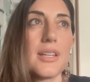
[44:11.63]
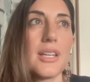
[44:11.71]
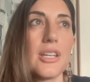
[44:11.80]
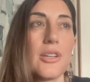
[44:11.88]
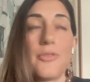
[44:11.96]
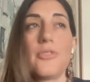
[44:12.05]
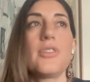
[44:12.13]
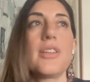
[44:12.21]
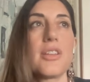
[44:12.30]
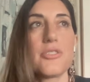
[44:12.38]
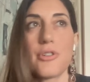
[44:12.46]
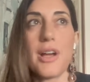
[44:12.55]
you first I
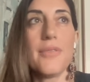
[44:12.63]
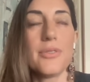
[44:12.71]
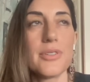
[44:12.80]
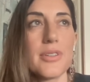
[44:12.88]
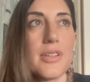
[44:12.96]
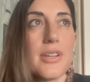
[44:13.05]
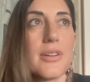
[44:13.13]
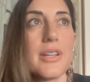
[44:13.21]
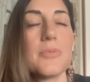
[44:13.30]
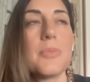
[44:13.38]
think travel to the Near East,